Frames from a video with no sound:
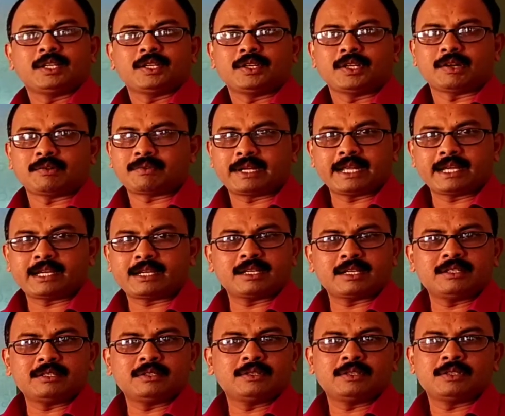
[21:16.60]
You have
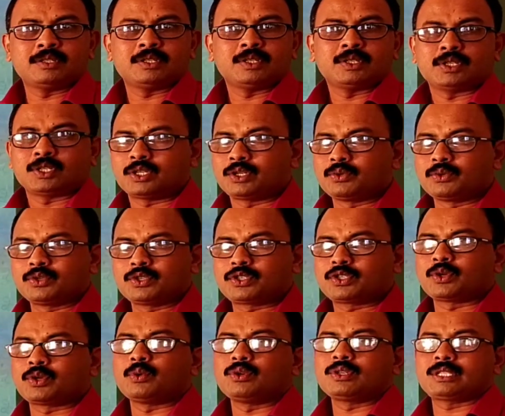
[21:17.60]
taken two
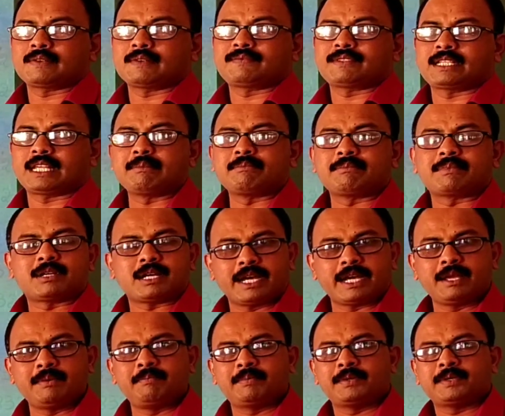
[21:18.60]
stones of same
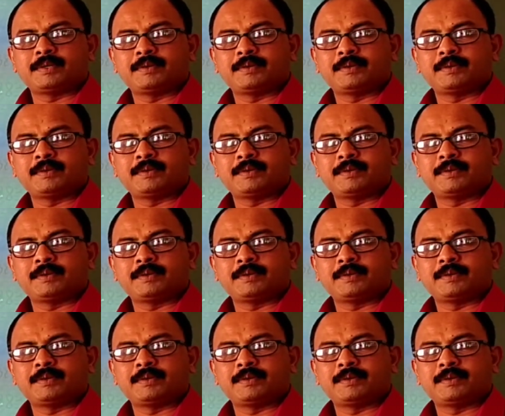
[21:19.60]
type,